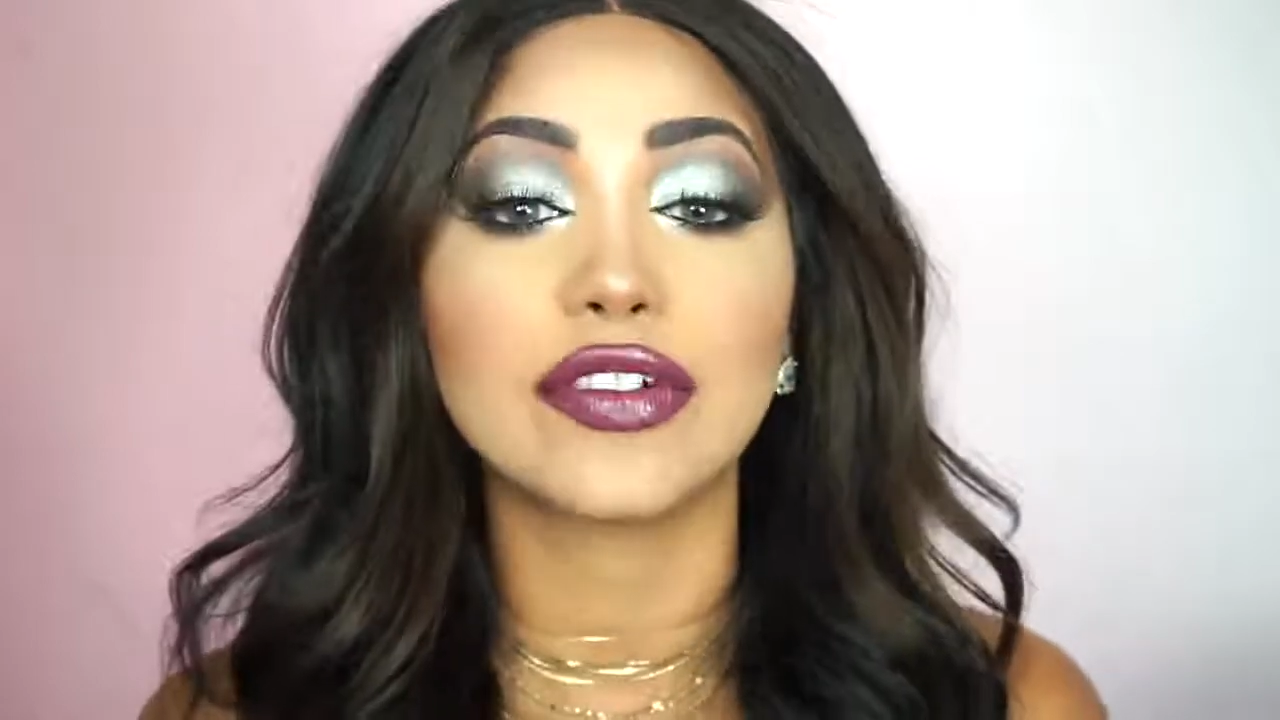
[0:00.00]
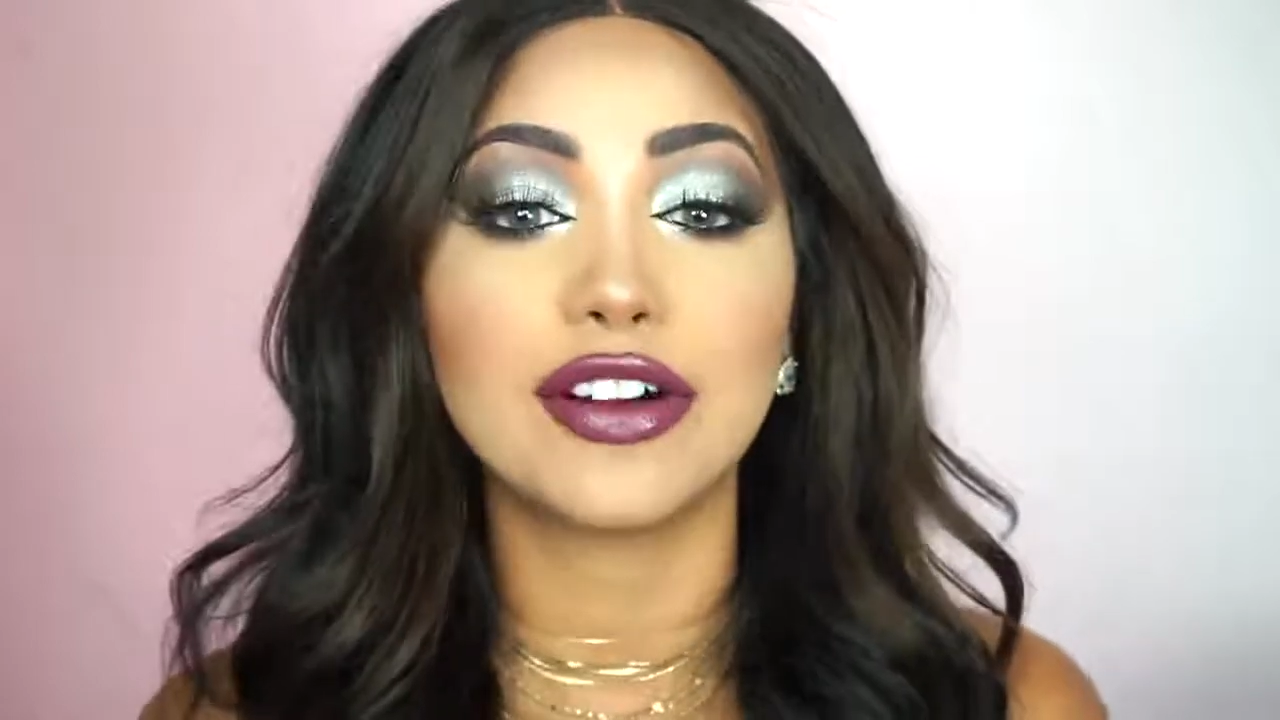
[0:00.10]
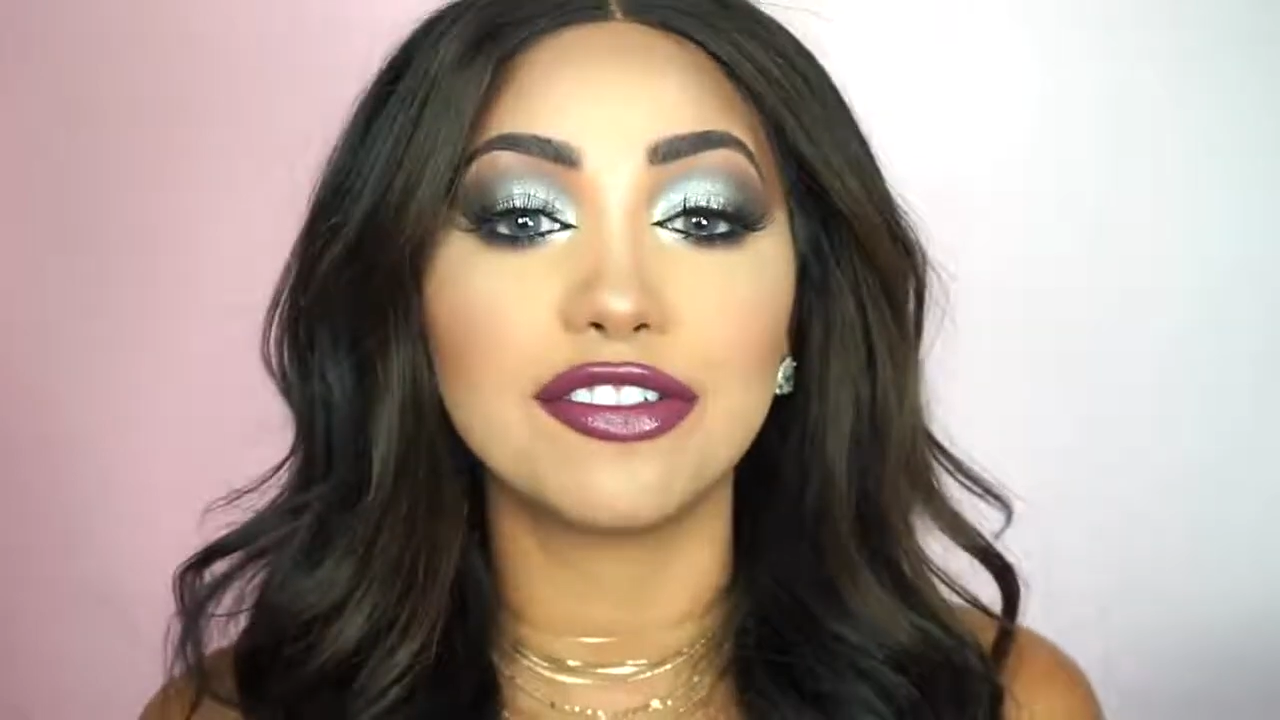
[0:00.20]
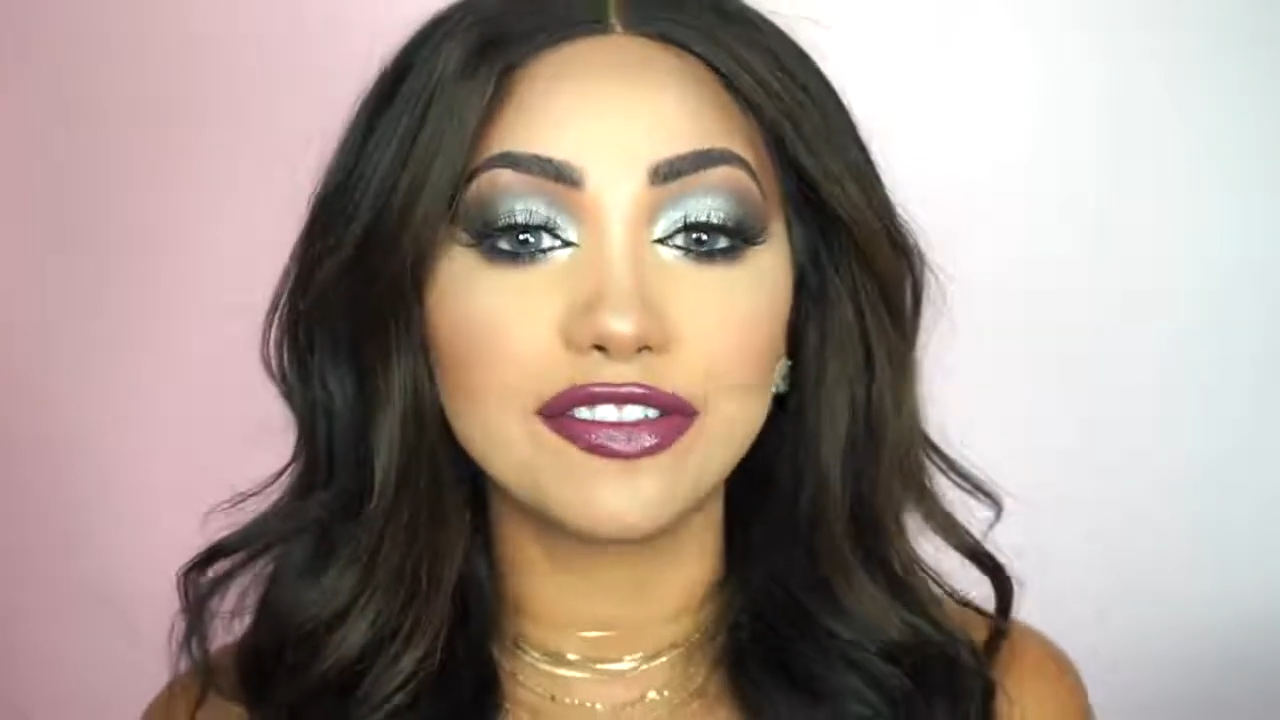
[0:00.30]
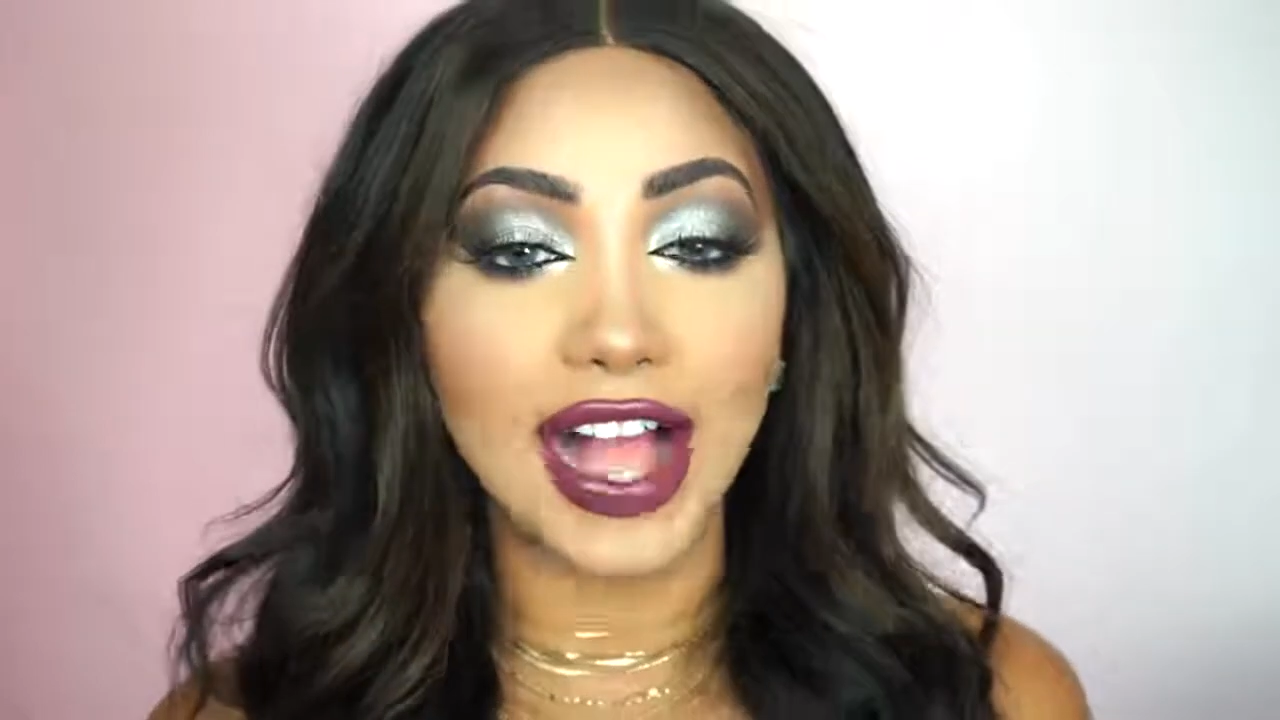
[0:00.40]
for
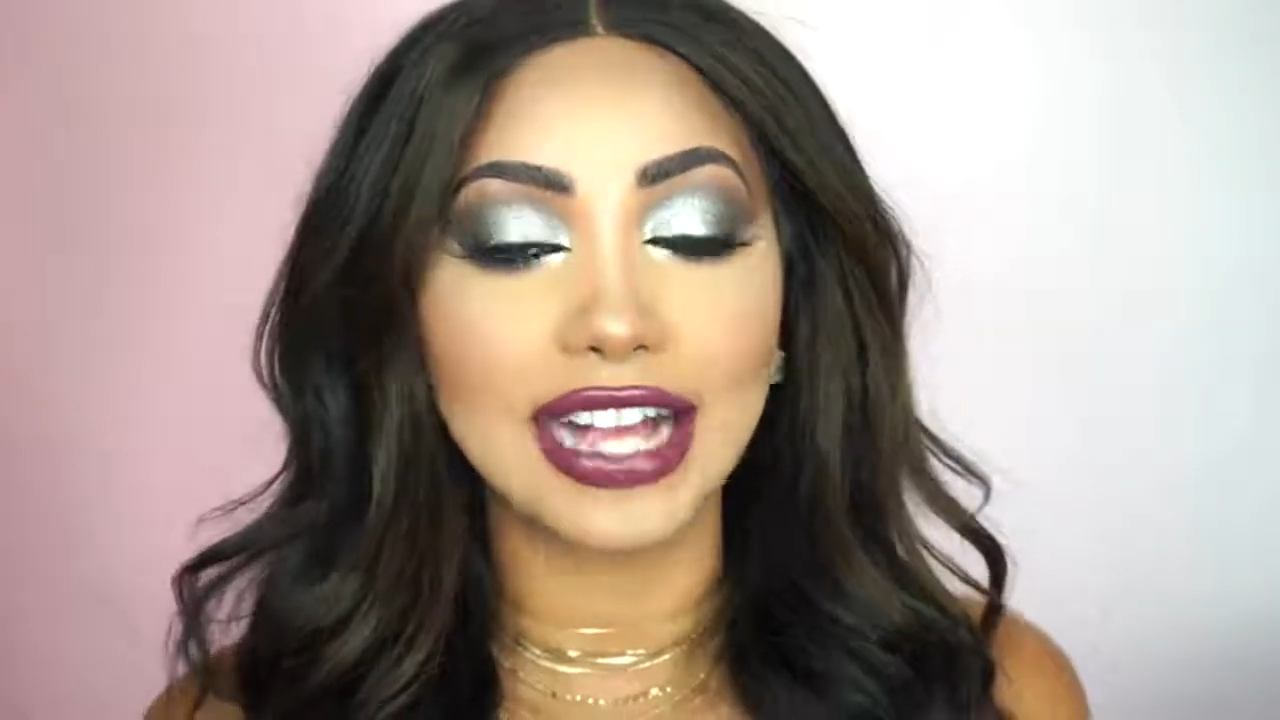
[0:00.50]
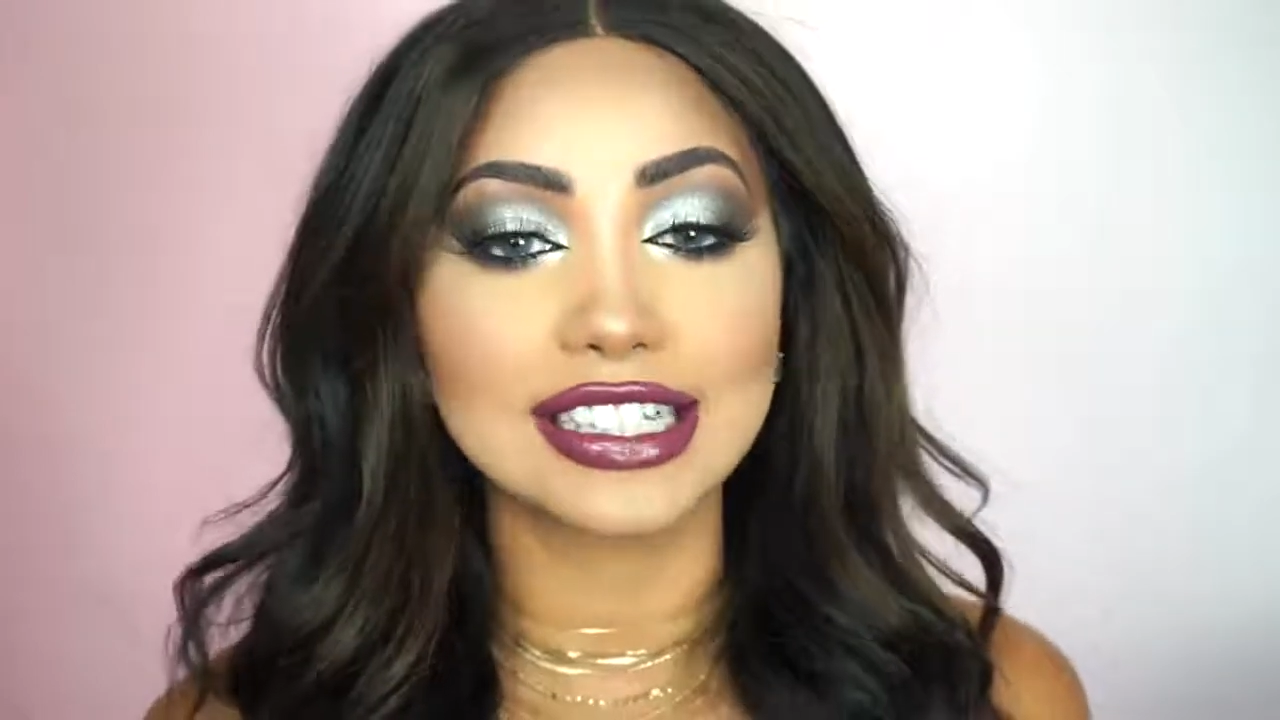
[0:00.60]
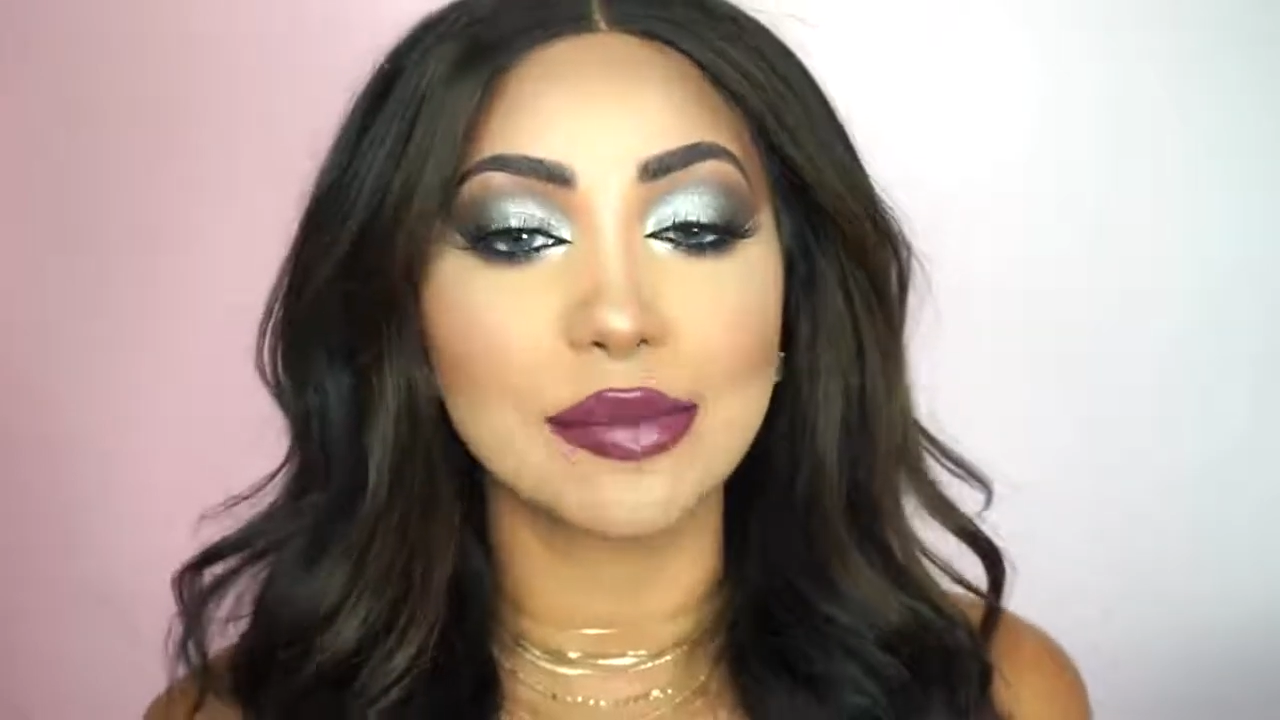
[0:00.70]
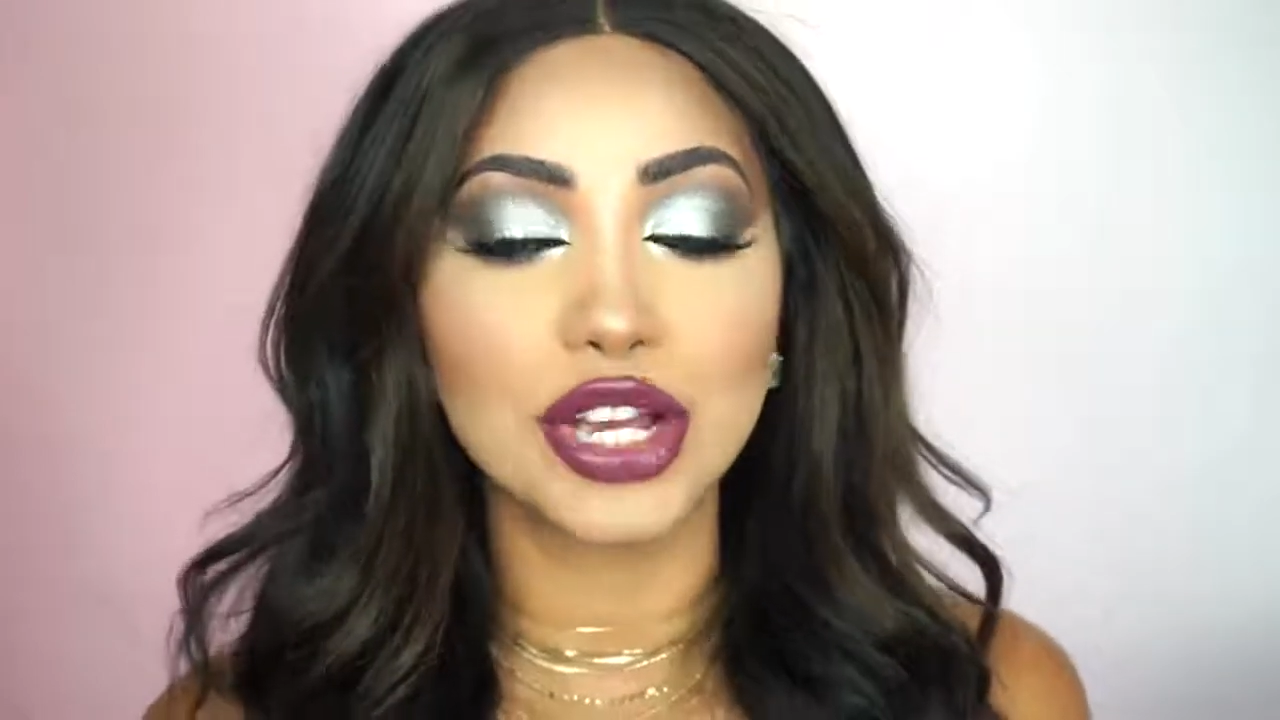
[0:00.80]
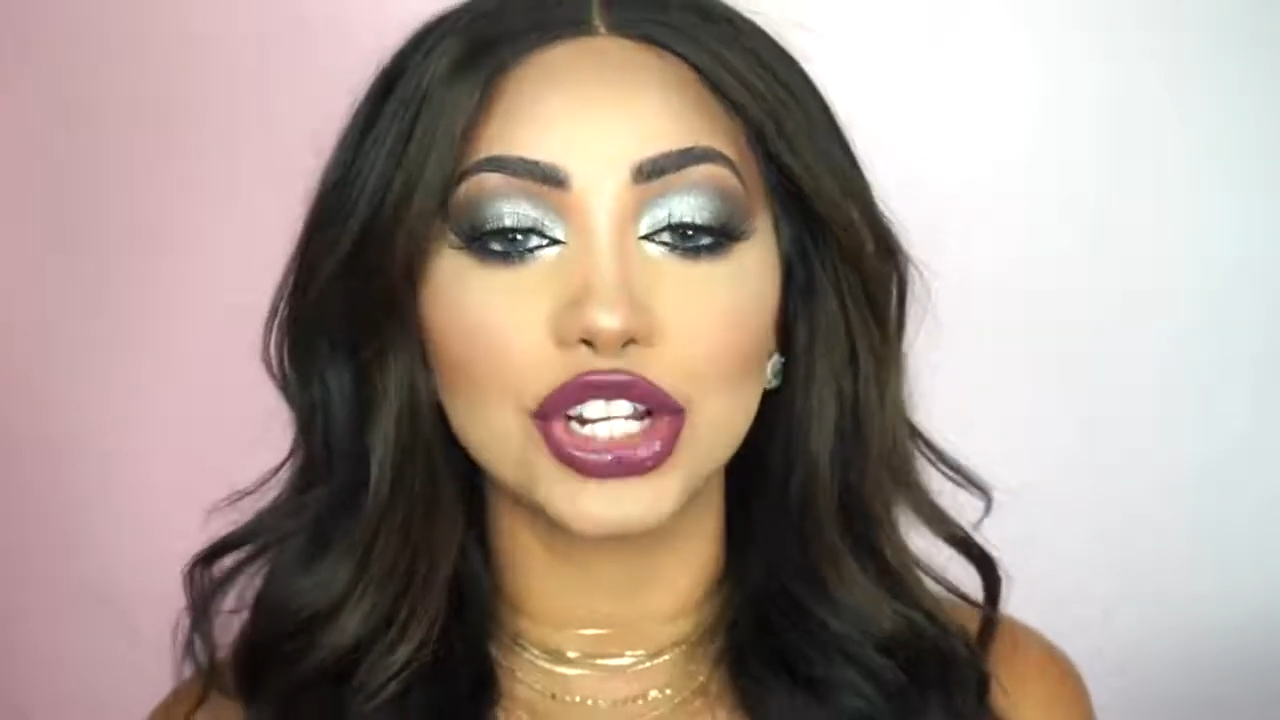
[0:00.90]
a fact I'm